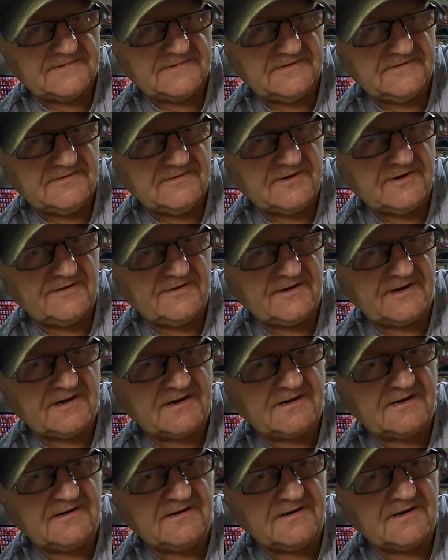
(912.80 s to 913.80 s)
look at the
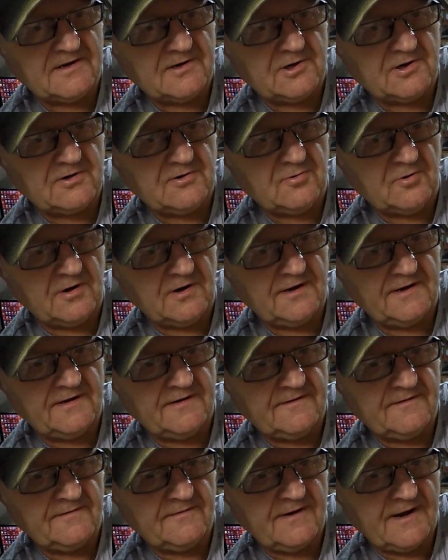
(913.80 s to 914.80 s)
quality of
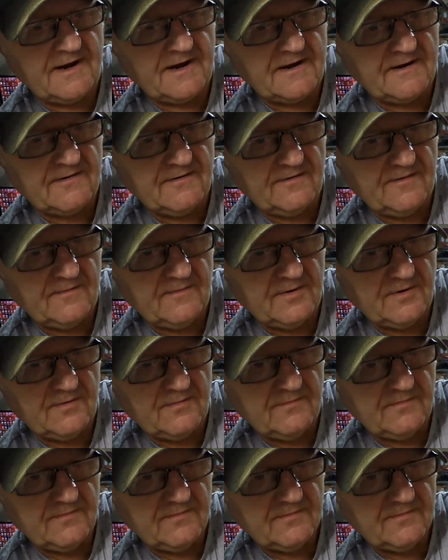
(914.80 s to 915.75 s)
the writing on the bottom.